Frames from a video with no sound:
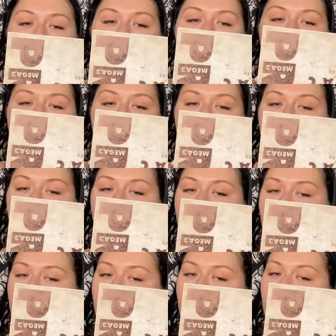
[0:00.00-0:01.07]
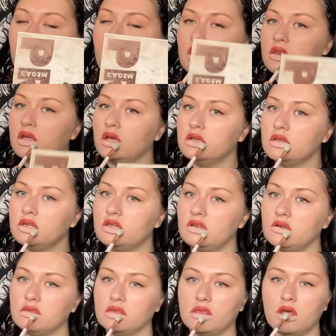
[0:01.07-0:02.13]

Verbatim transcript: and just tap it on the concealed